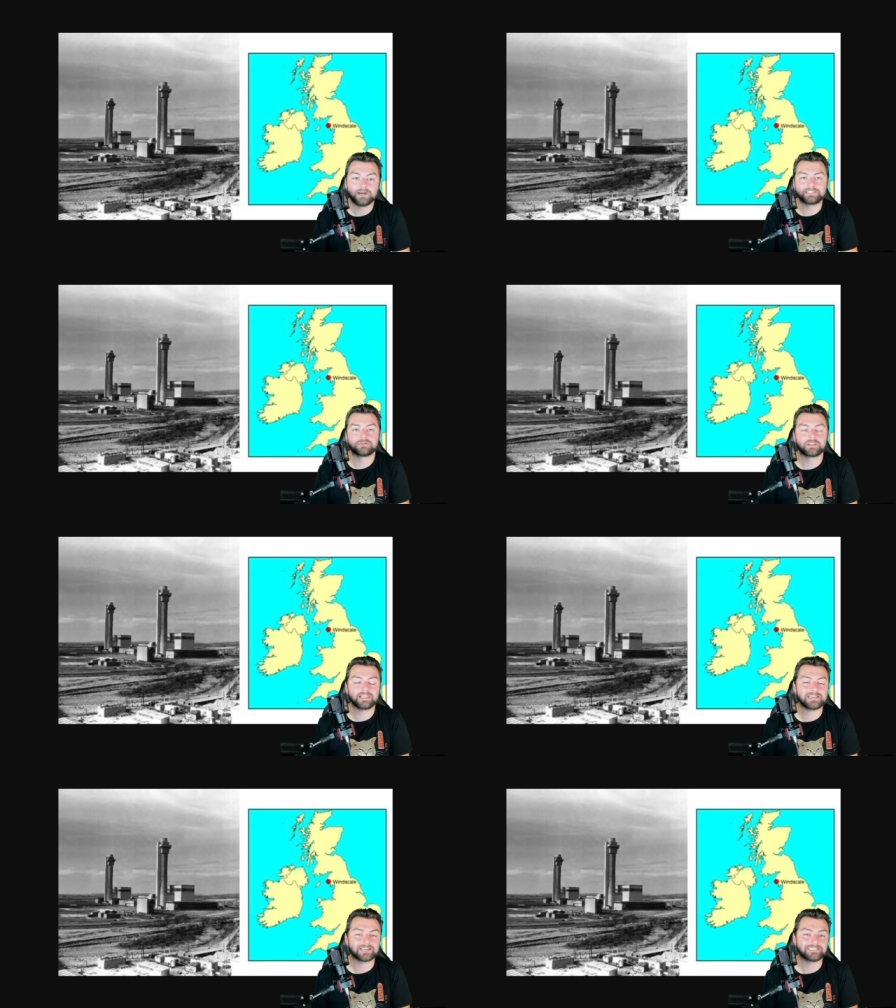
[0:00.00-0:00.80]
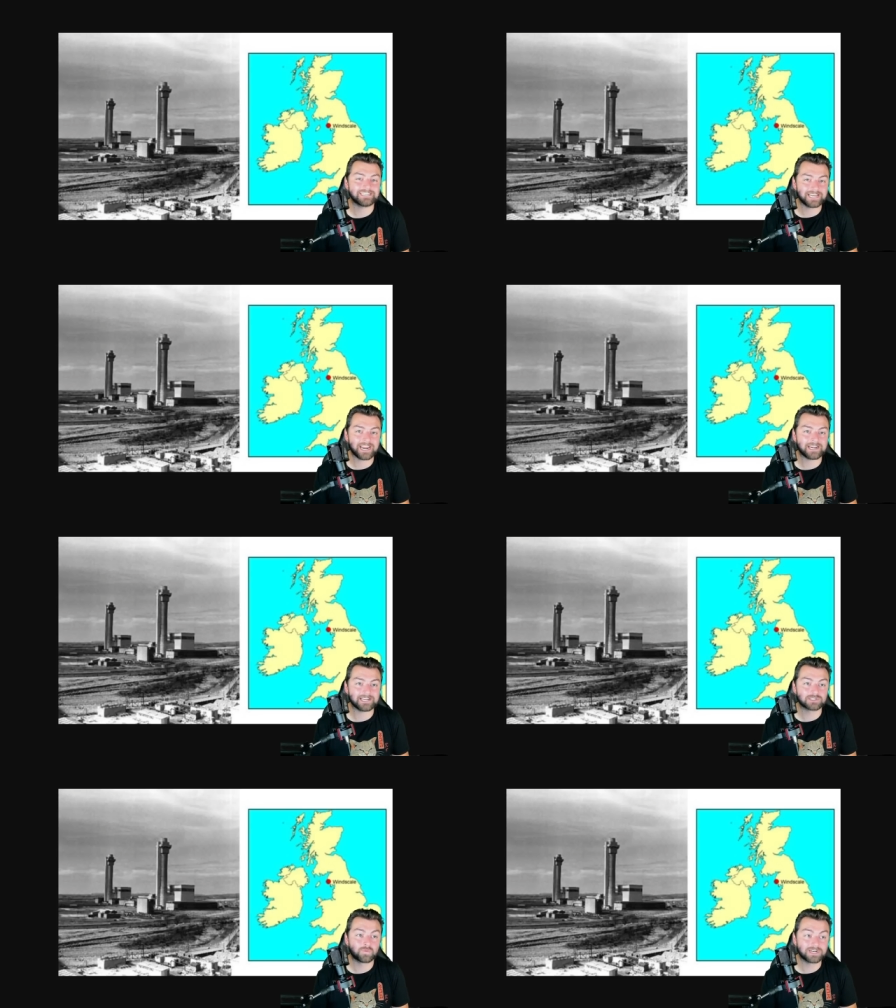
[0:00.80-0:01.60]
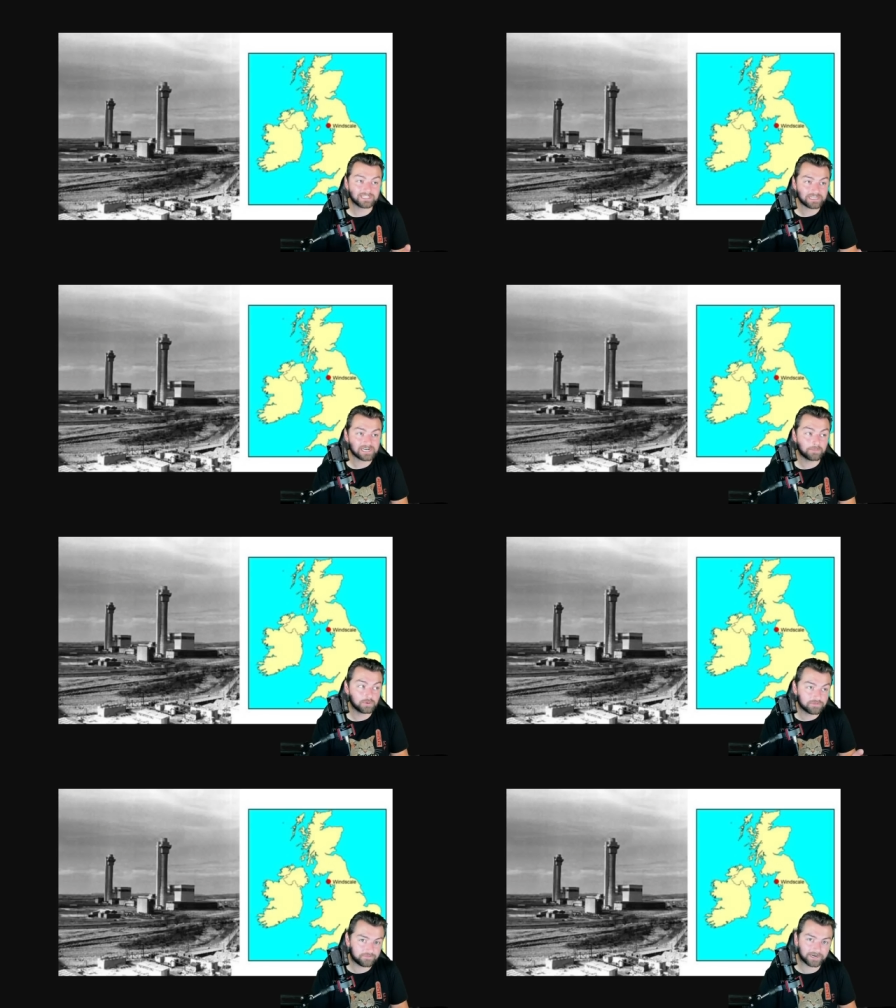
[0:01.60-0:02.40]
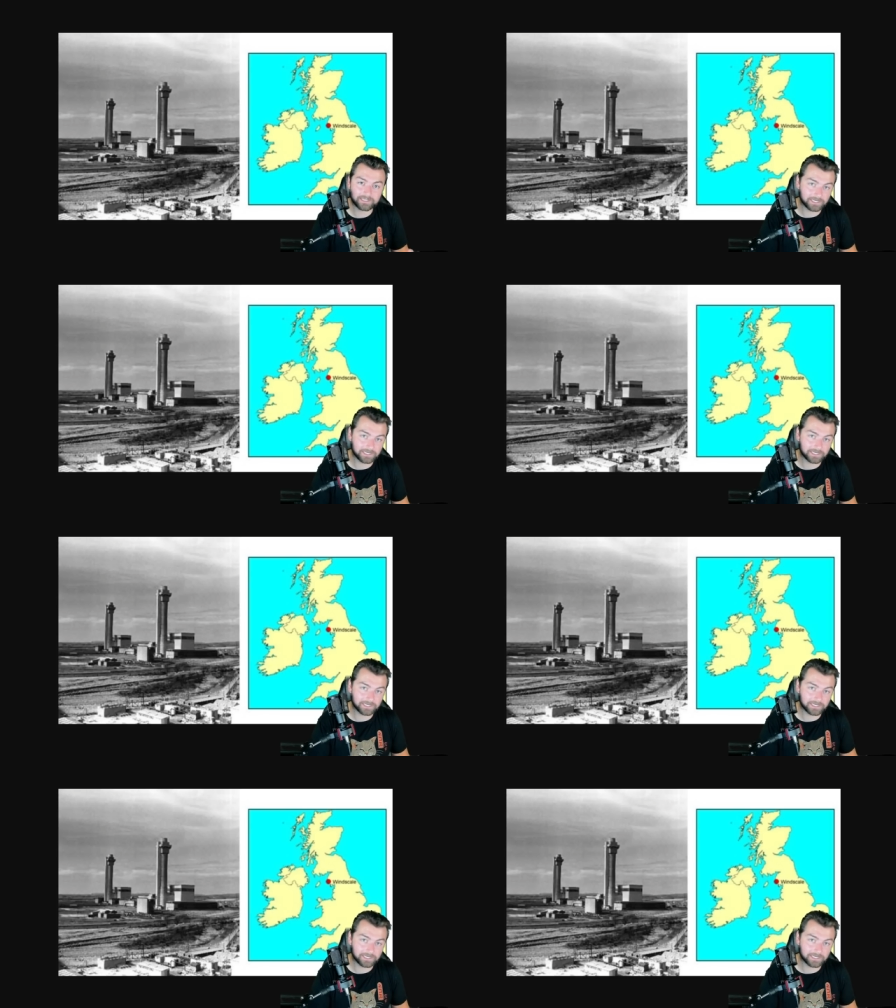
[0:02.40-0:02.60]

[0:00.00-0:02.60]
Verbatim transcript: until the late 1980s when cleanup would finally